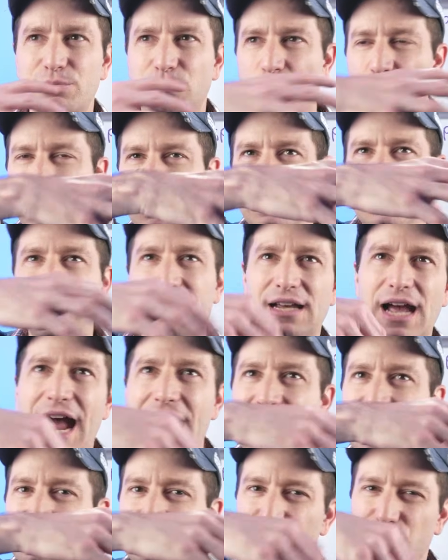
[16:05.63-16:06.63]
pulling
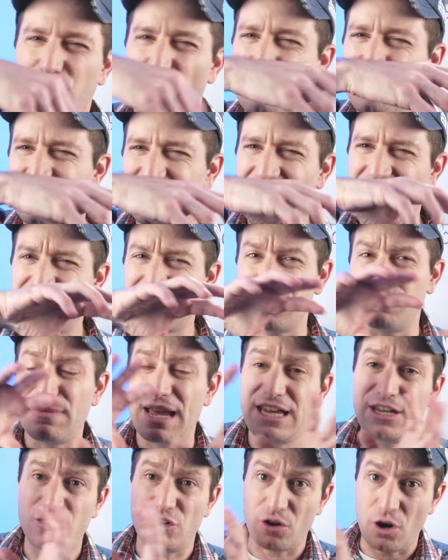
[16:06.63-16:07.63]
items from the deck to
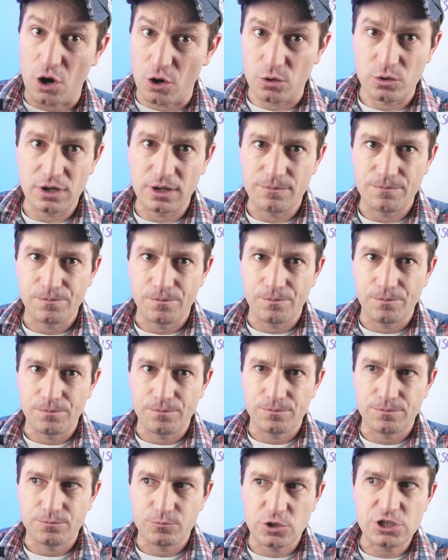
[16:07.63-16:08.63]
make your own,
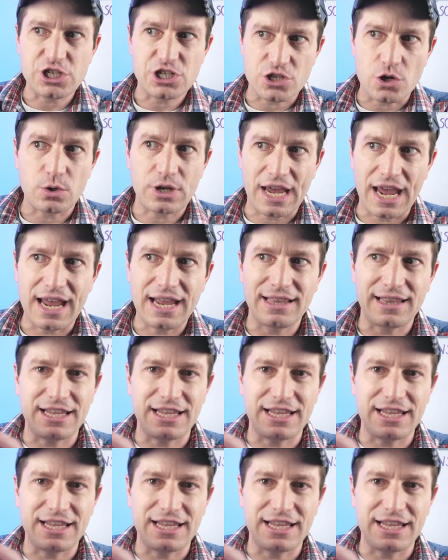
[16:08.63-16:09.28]
which is okay.